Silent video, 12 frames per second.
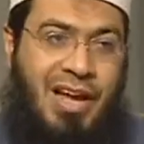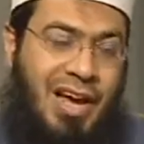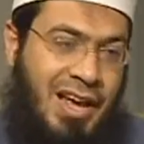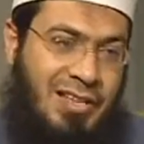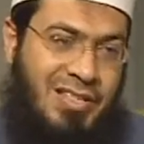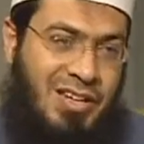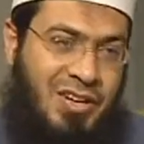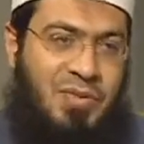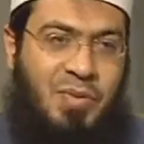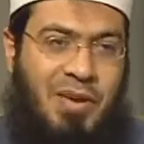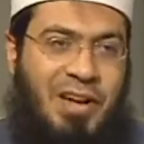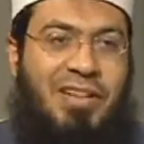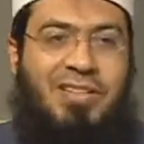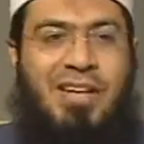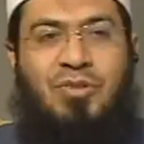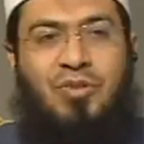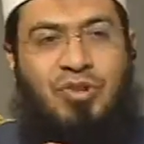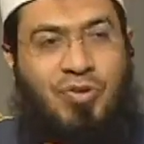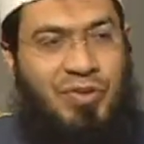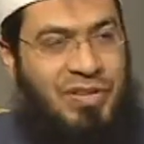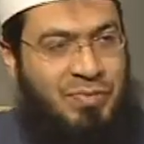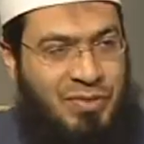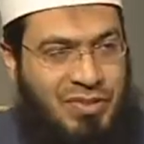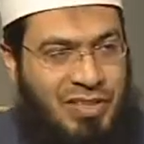I ask Allah subhanahu wa ta'ala to shower
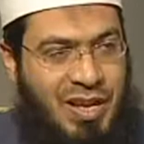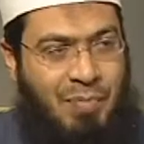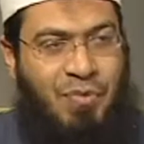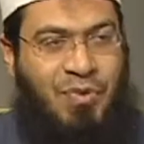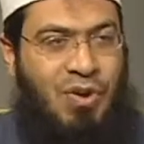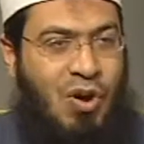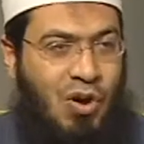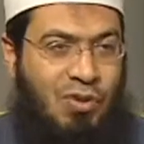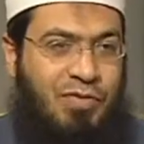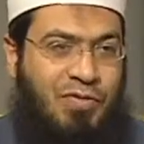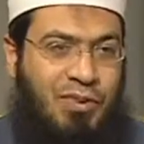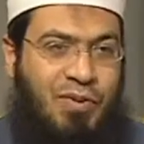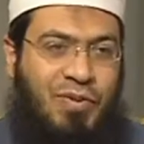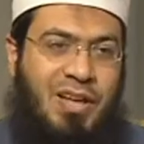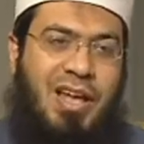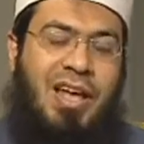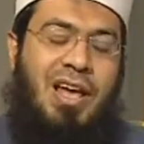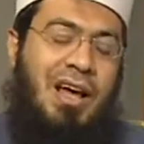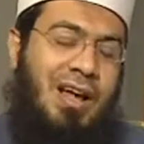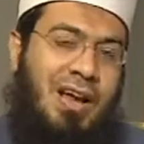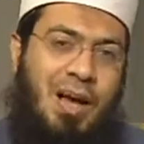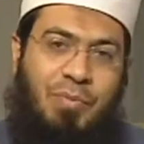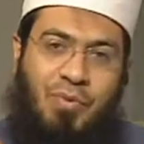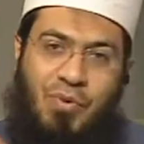His mercy upon all of you and
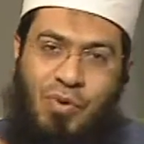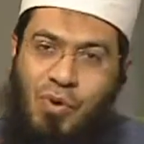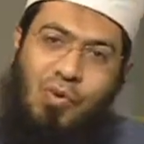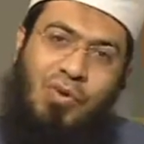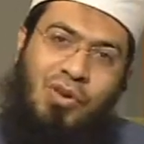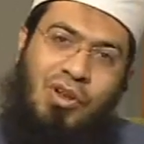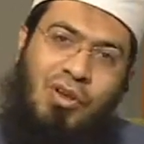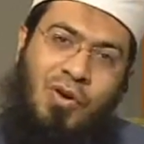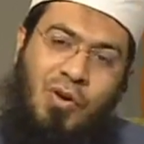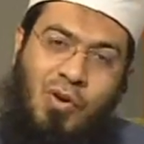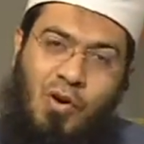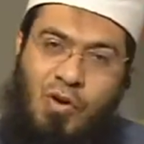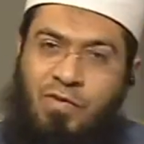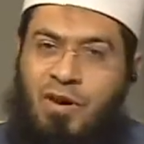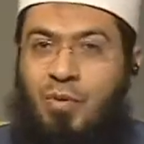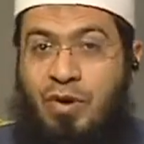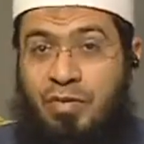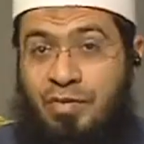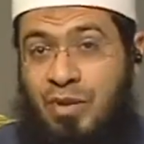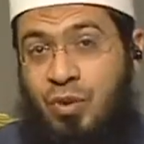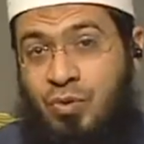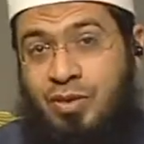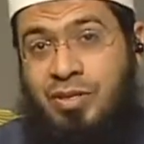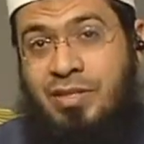upon all of our
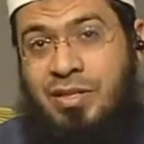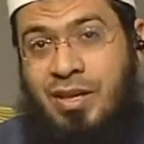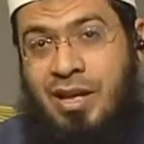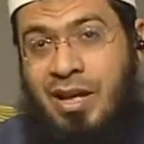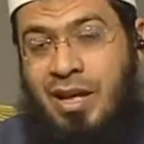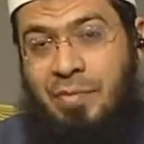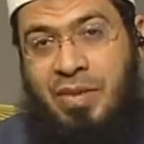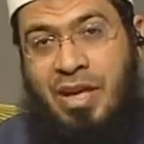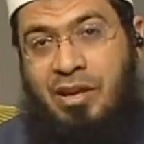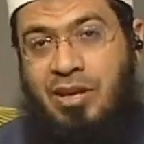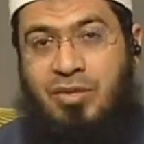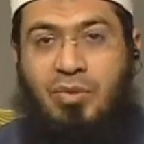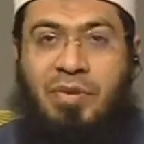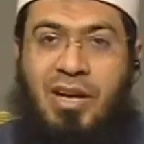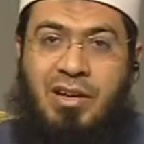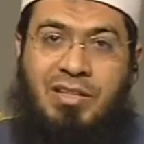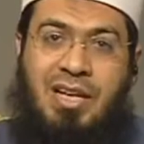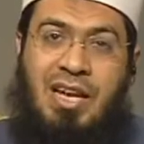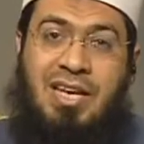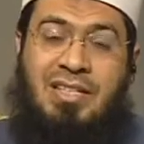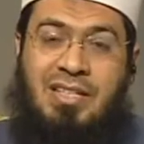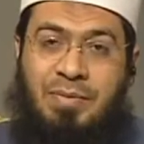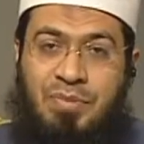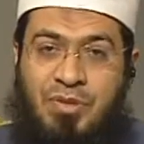viewers. May Allah subhanahu wa ta'ala
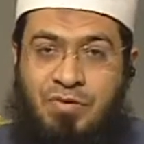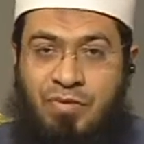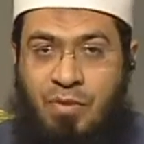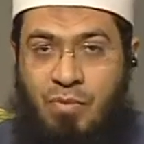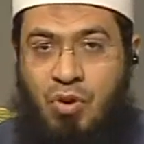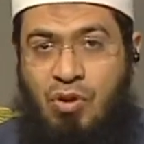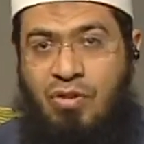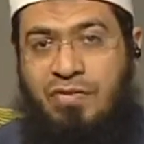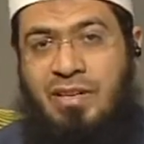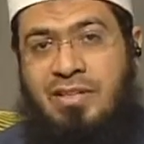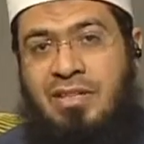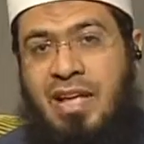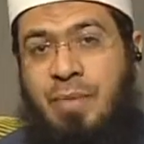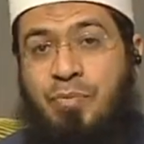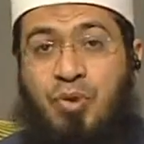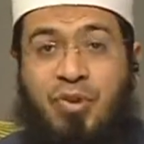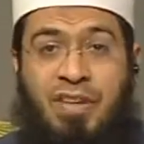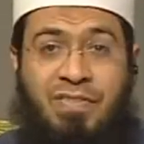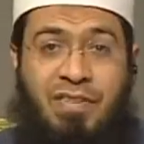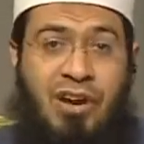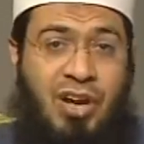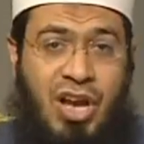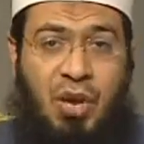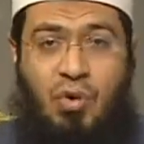accept from all of us and
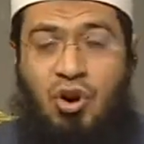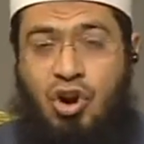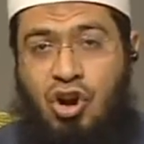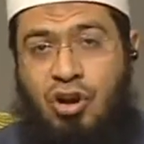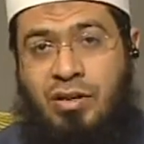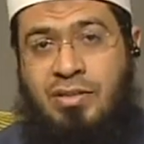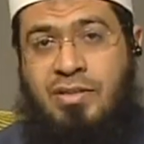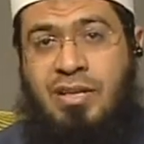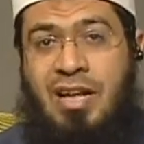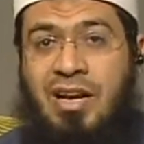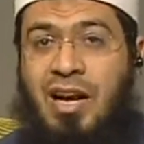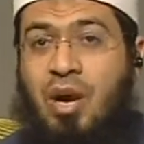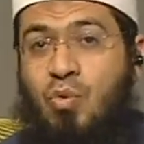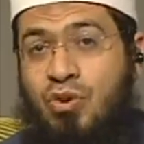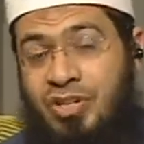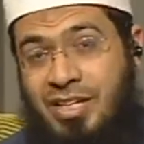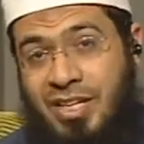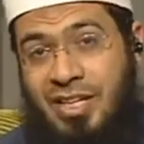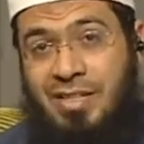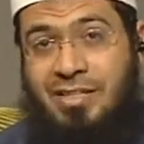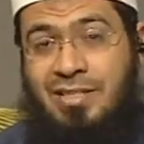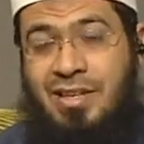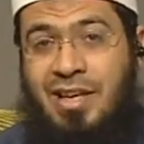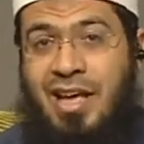purify our hearts and our
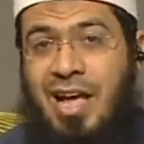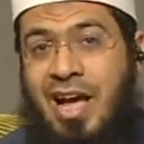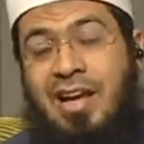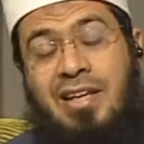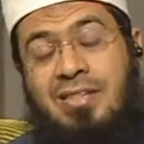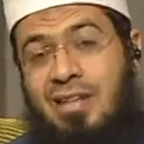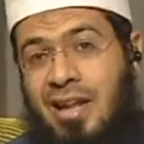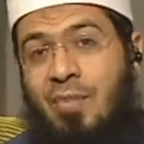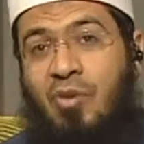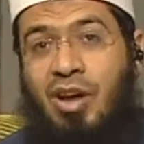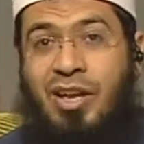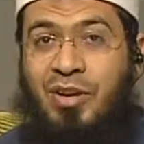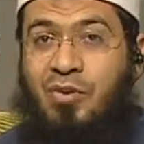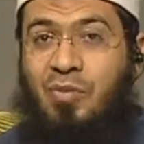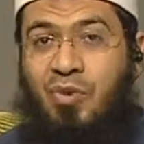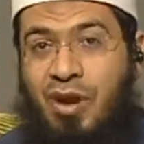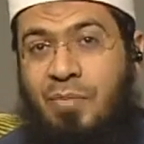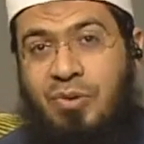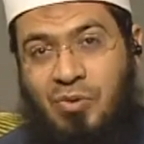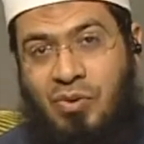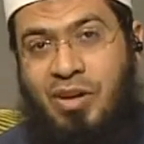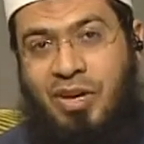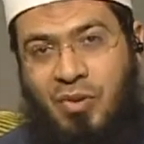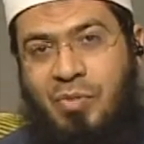deeds. And assalamu alaikum wa
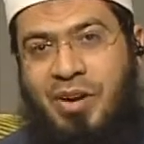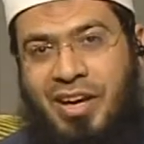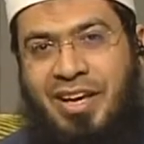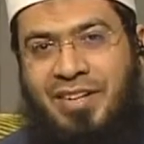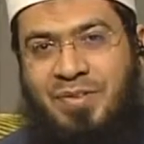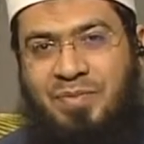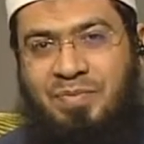rahmatullahi wa barakatuh.